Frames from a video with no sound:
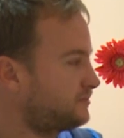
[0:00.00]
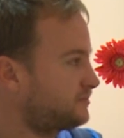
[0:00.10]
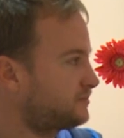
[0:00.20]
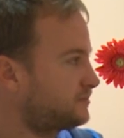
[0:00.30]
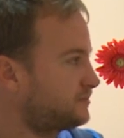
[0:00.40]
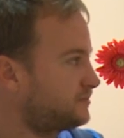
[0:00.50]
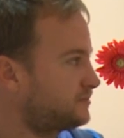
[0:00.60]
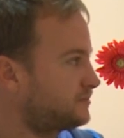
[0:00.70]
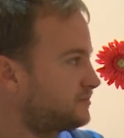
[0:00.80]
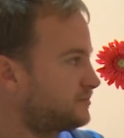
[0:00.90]

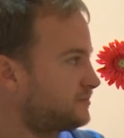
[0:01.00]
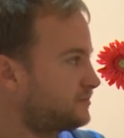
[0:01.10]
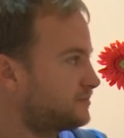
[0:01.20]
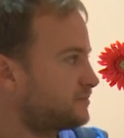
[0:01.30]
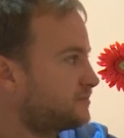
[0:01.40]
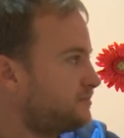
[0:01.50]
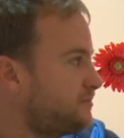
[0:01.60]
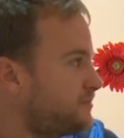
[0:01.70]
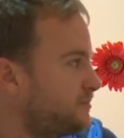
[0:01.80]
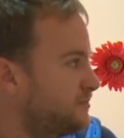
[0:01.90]

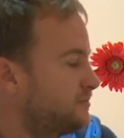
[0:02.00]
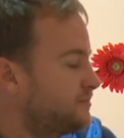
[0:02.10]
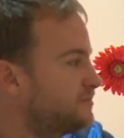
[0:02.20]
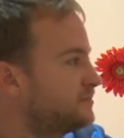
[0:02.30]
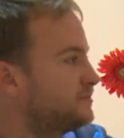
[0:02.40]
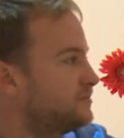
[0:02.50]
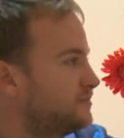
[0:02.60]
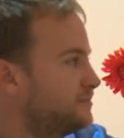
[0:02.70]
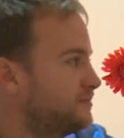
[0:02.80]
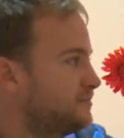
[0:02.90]

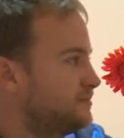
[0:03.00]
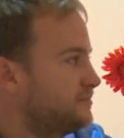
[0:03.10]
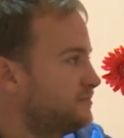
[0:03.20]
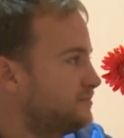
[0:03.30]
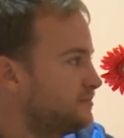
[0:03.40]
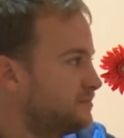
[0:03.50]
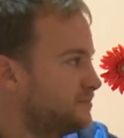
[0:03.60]
(not speaking)